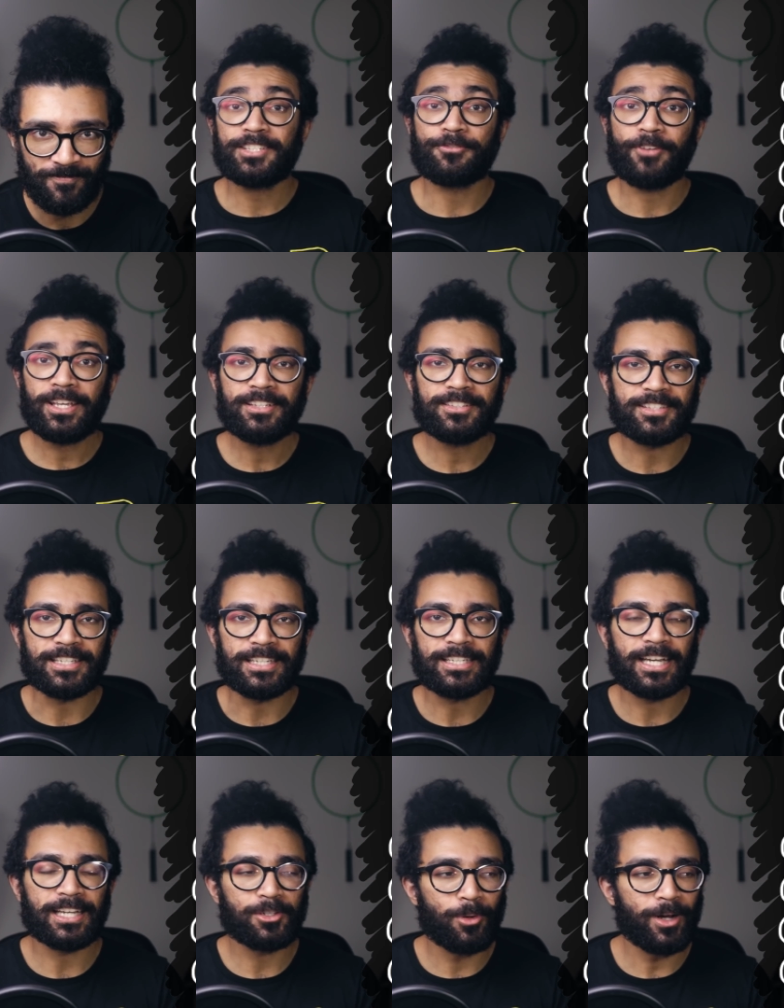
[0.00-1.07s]
This vacancy
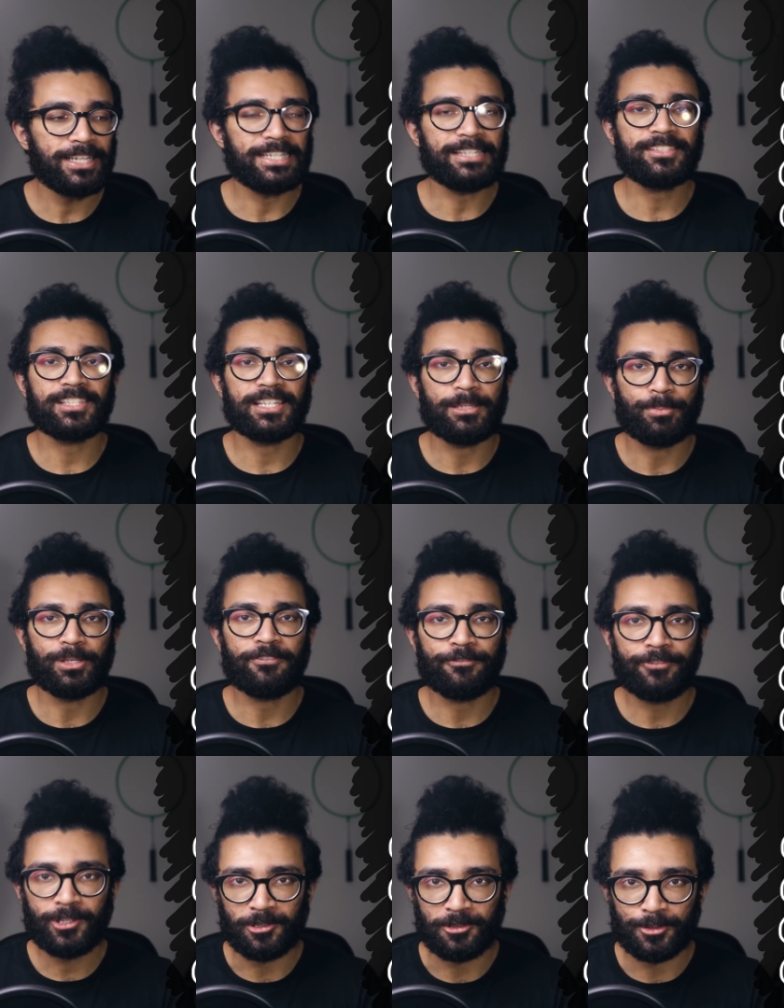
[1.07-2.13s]
can quite easily be
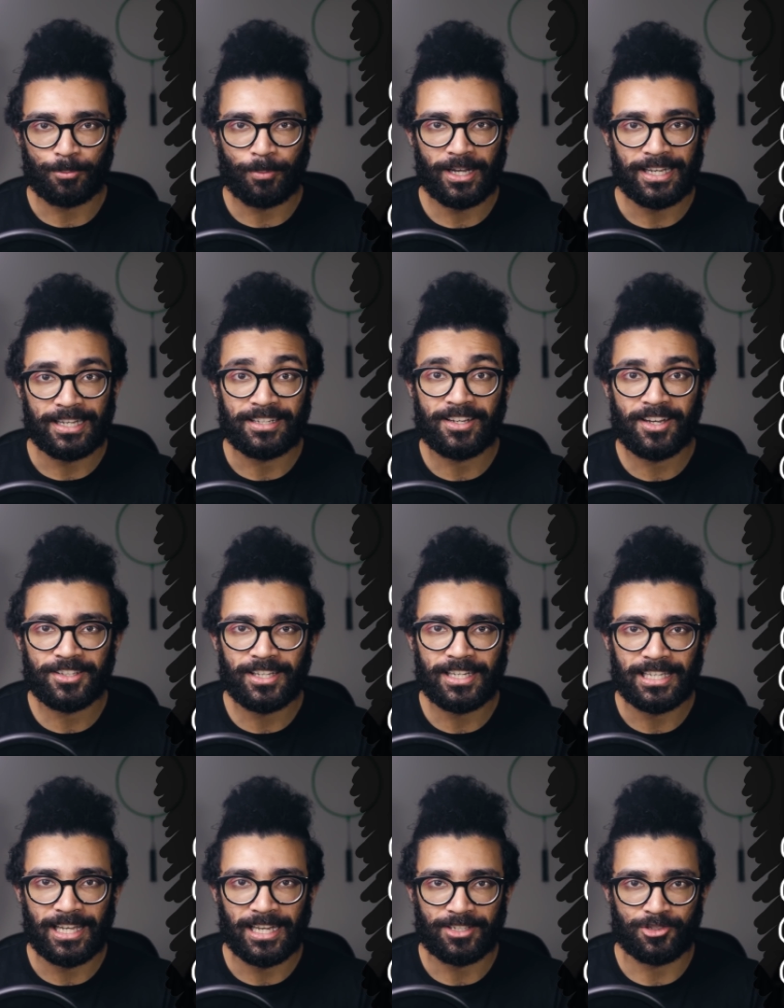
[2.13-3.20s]
filled by another
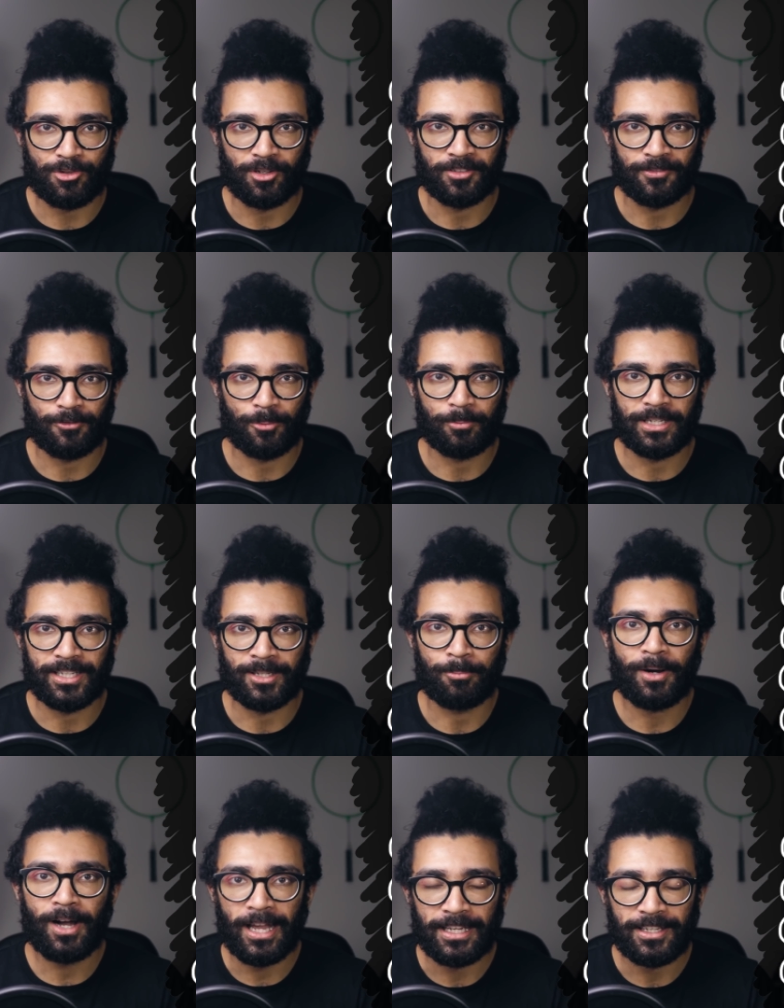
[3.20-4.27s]
electron from
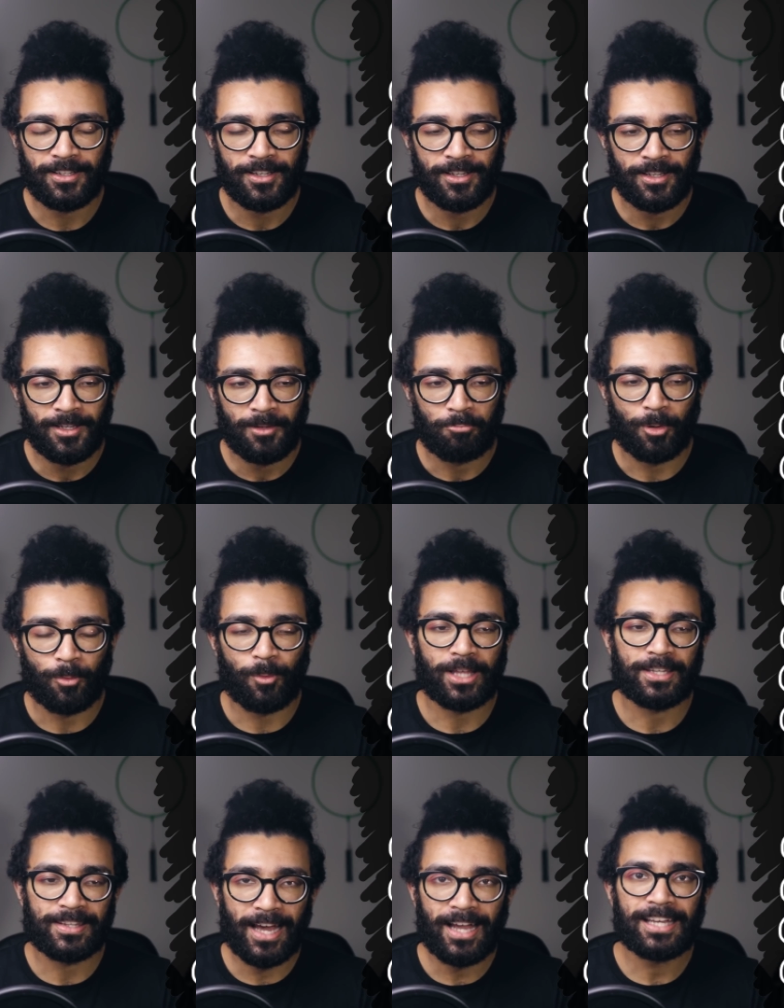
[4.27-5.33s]
nearby, but
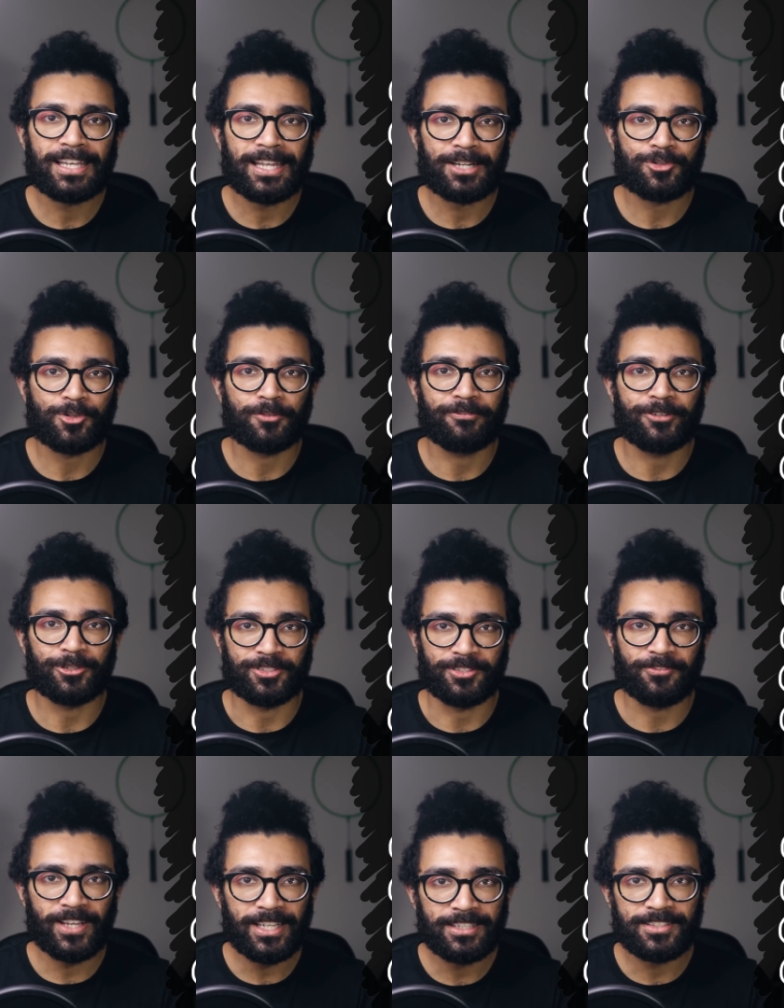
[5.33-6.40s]
when that electron fills
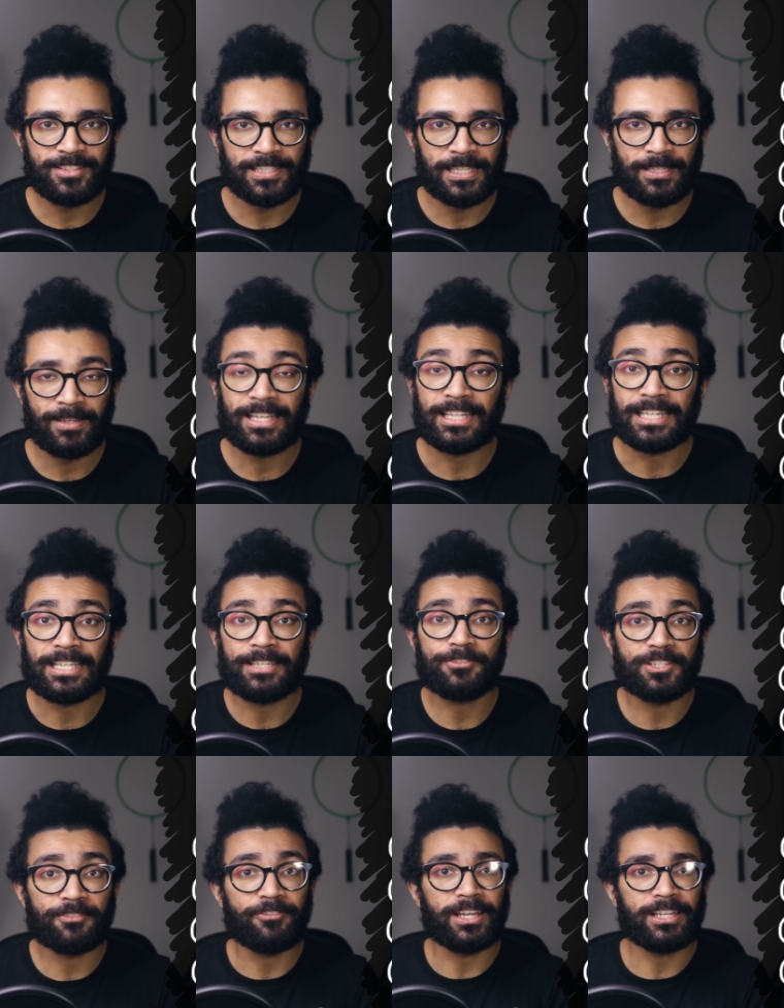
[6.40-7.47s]
the vacancy, it
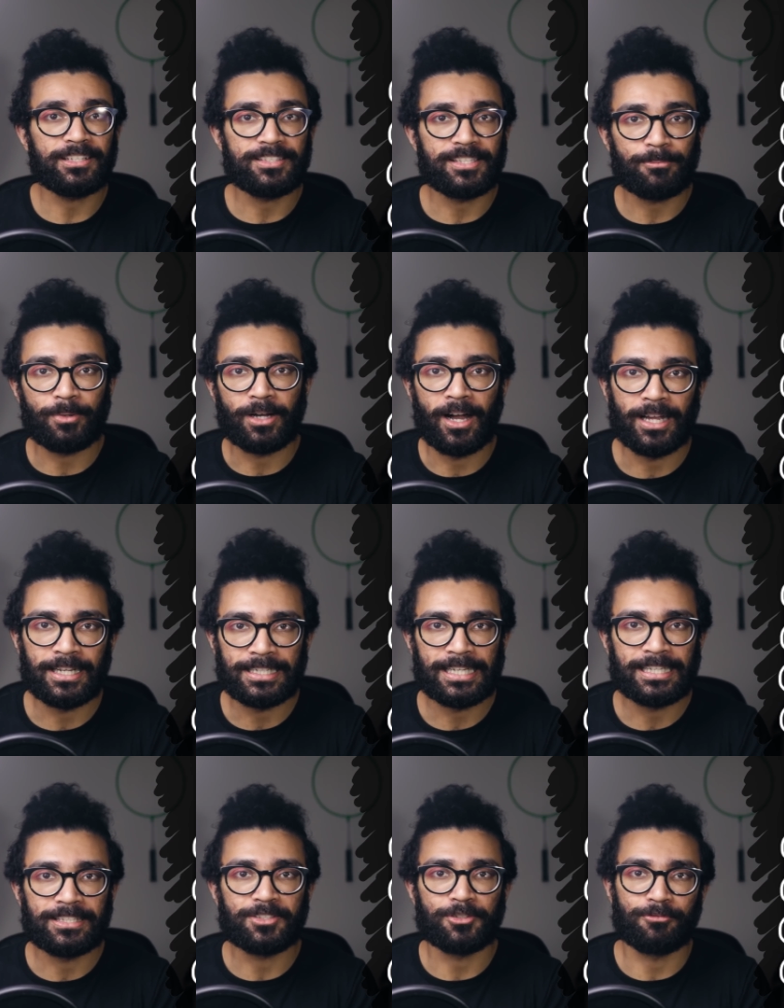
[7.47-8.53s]
leaves a vacancy behind
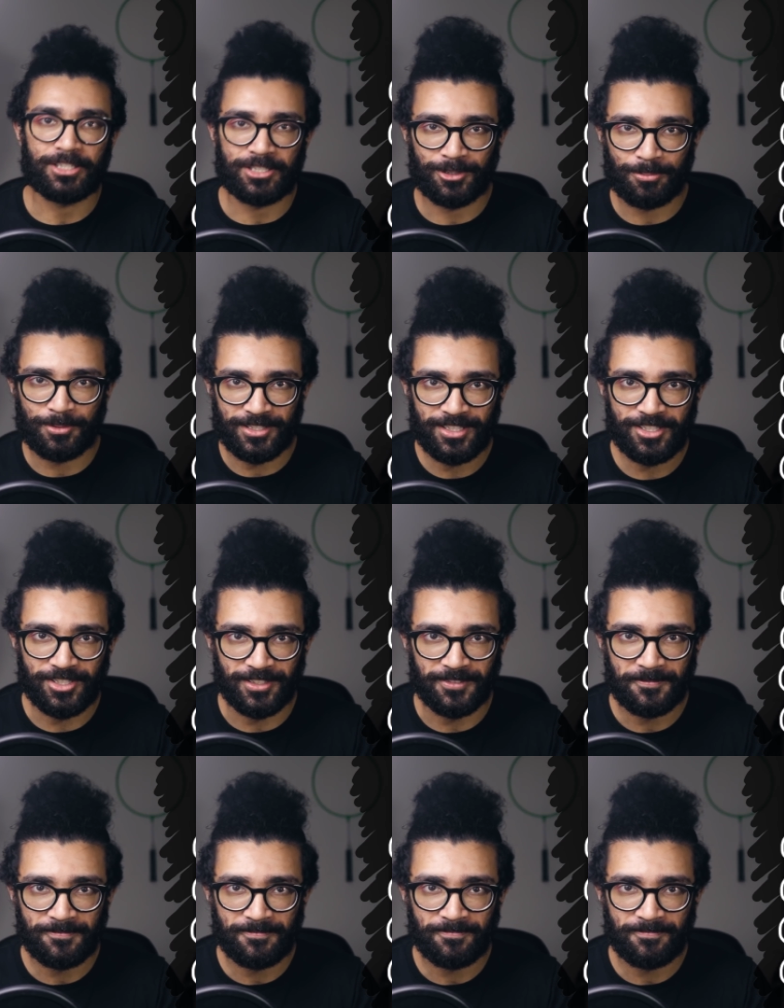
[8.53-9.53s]
in its original position.